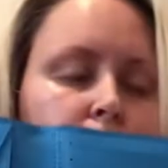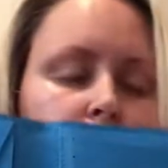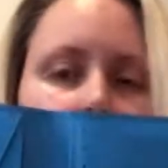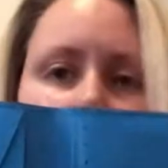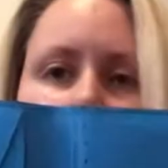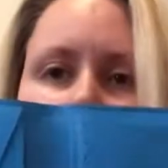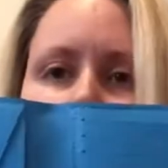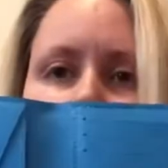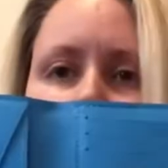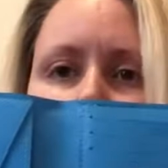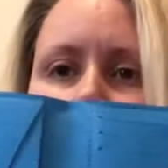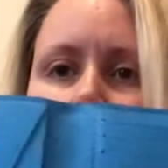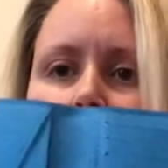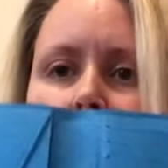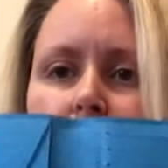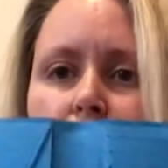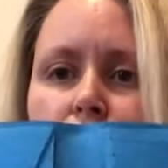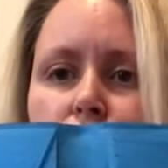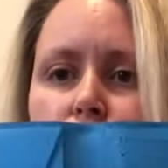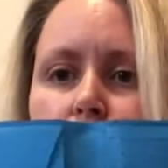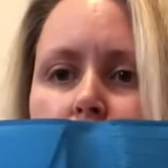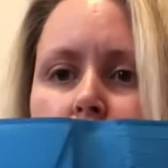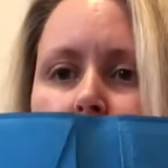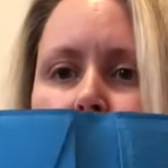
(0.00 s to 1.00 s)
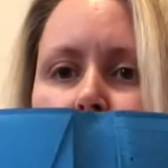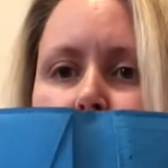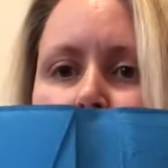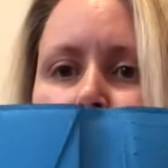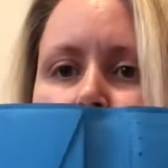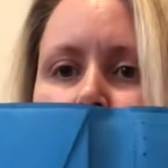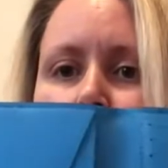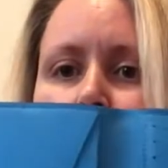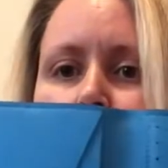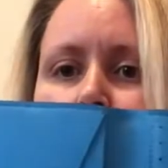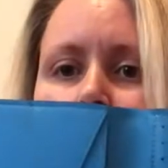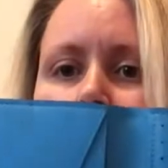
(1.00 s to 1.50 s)
back here to actually
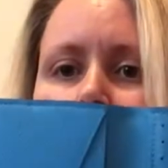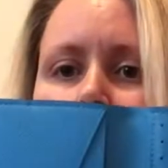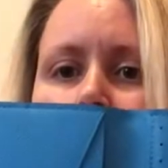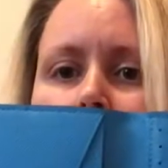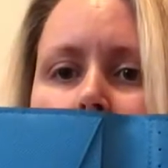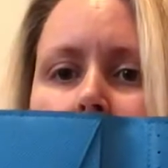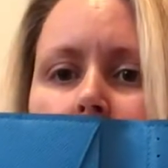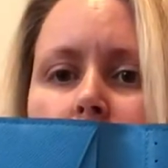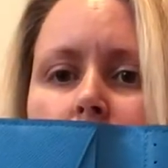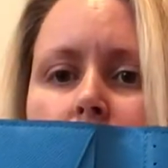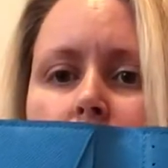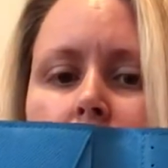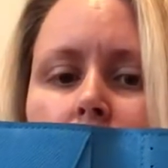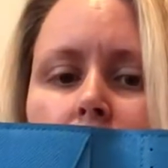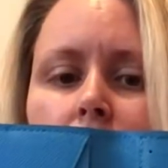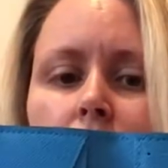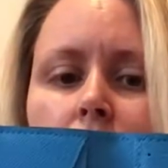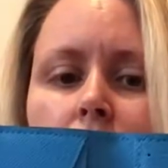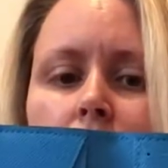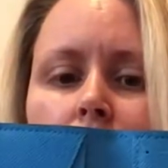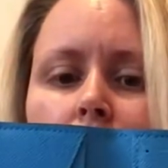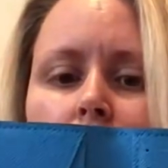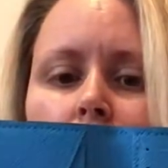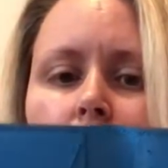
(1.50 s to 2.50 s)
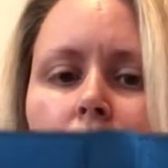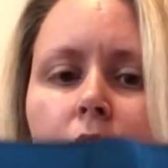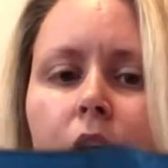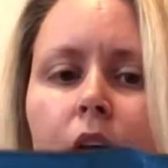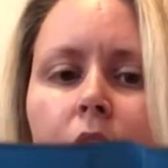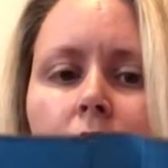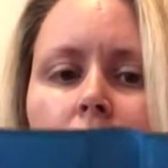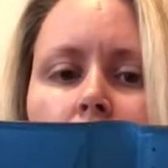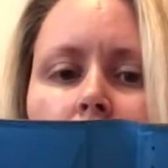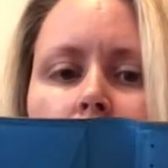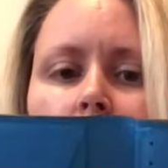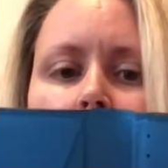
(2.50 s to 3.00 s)
show that.
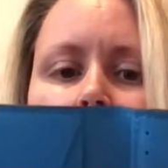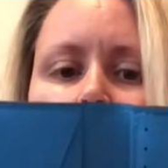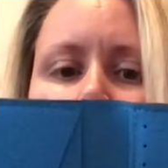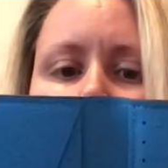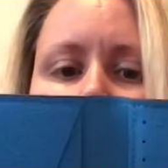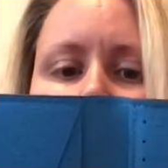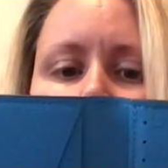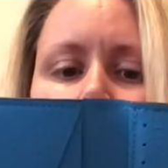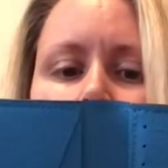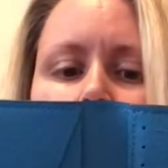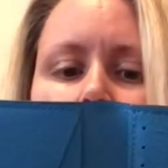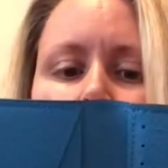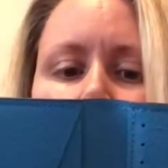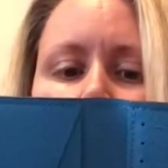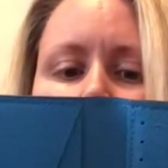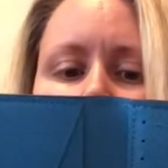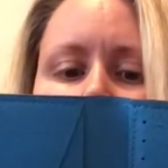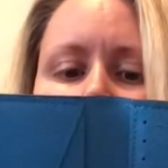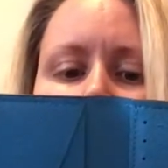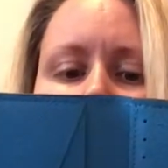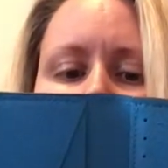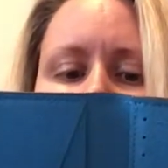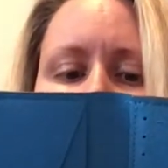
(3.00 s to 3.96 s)
But anyway,